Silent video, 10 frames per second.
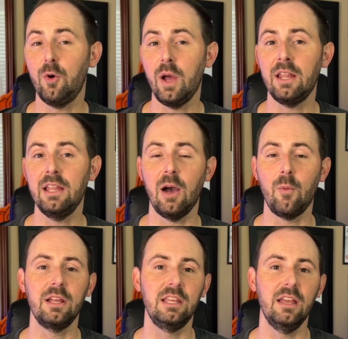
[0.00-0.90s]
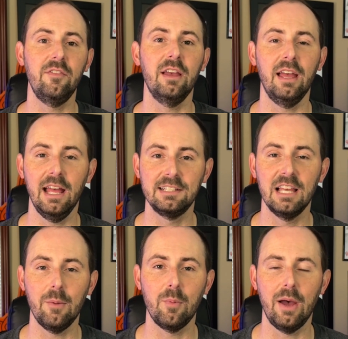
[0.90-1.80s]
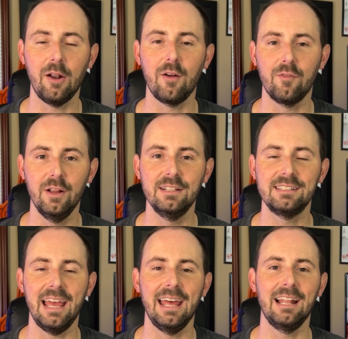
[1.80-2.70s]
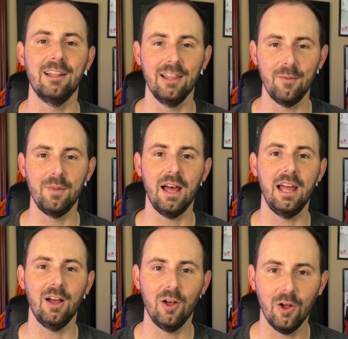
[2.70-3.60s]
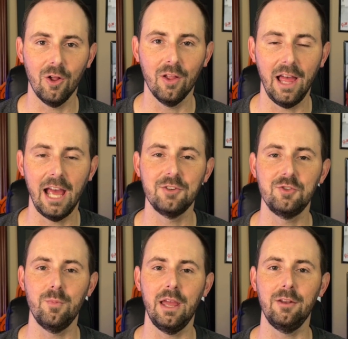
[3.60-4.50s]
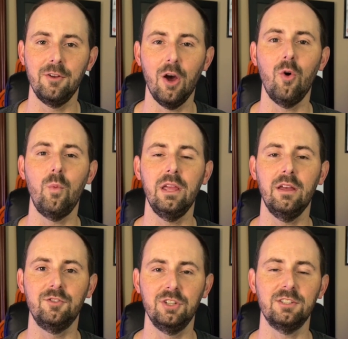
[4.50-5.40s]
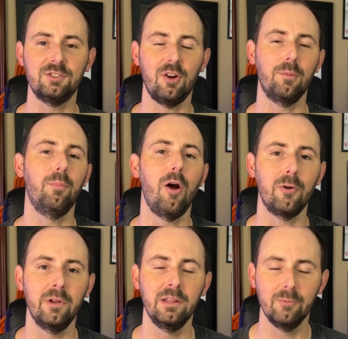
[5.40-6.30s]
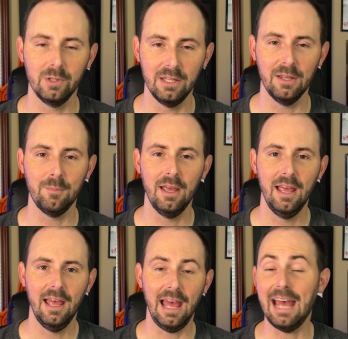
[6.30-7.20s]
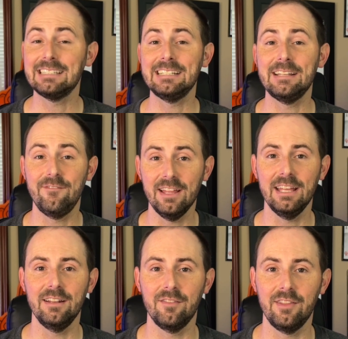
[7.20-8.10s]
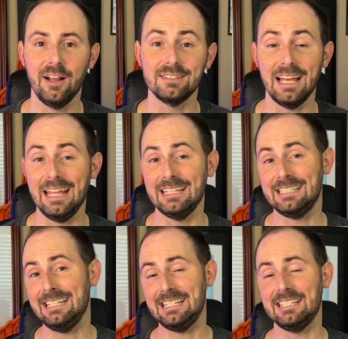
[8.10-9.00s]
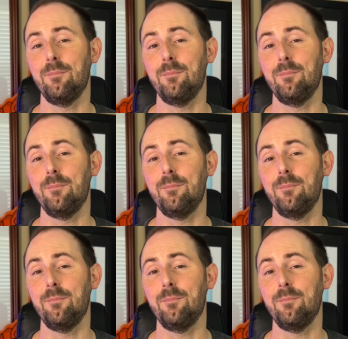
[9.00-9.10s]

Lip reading: quickly, I want to give you a heads up about our friends at Alumni Hall. As you may know, we have just started partnering with them as an affiliate of theirs. And since it's a